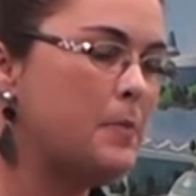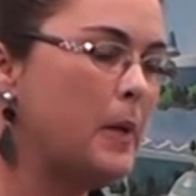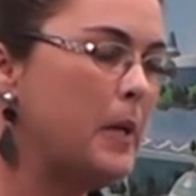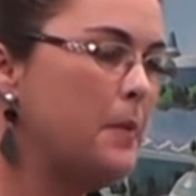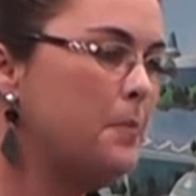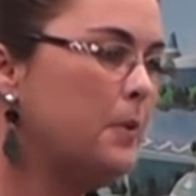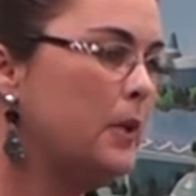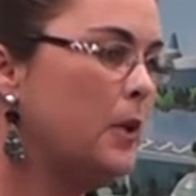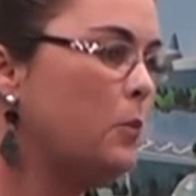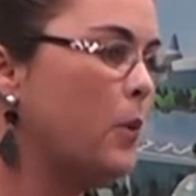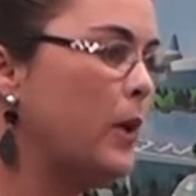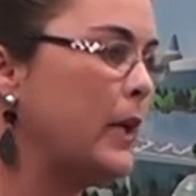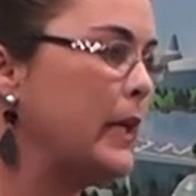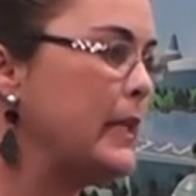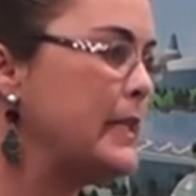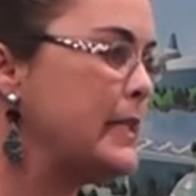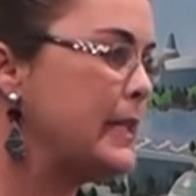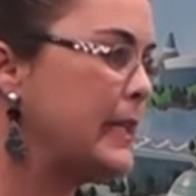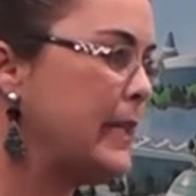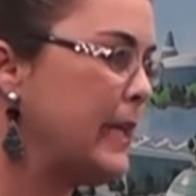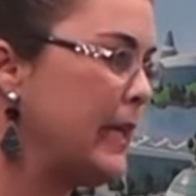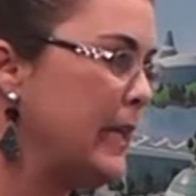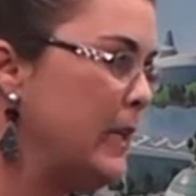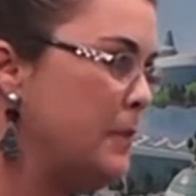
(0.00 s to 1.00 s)
People are wanting
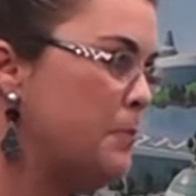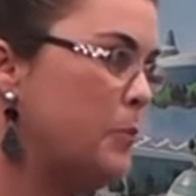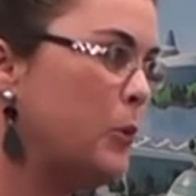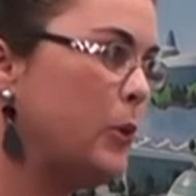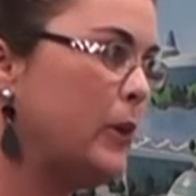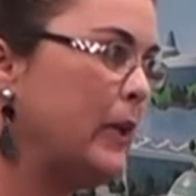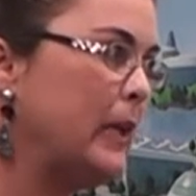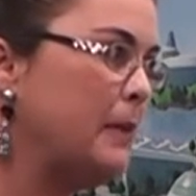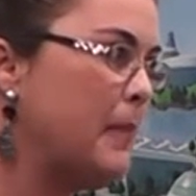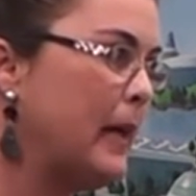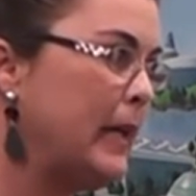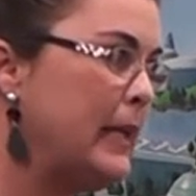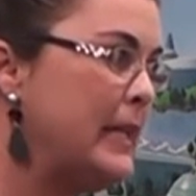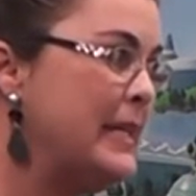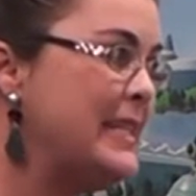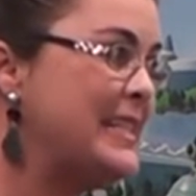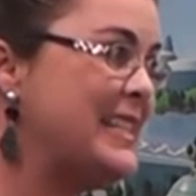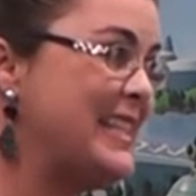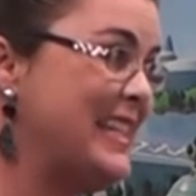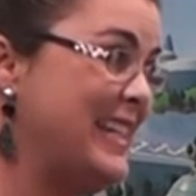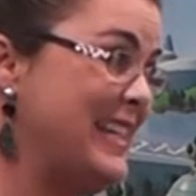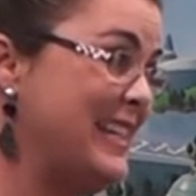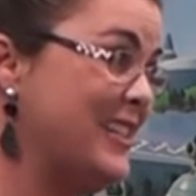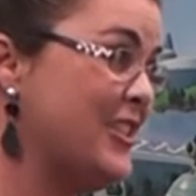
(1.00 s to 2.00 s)
to keep booking
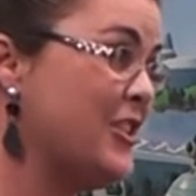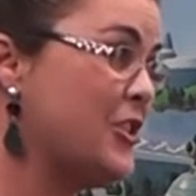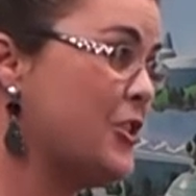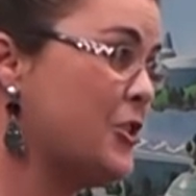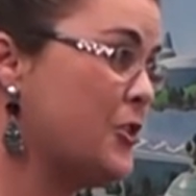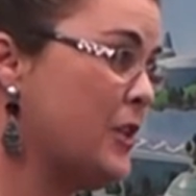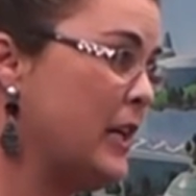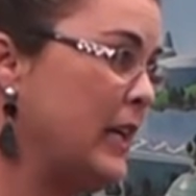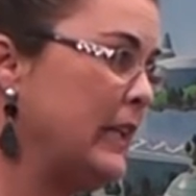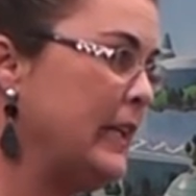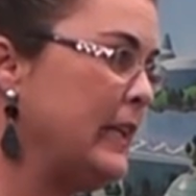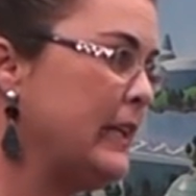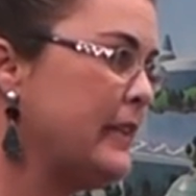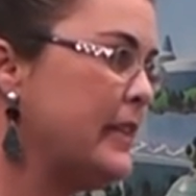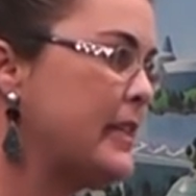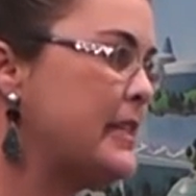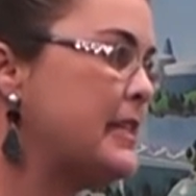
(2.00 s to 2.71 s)
monies in Australia.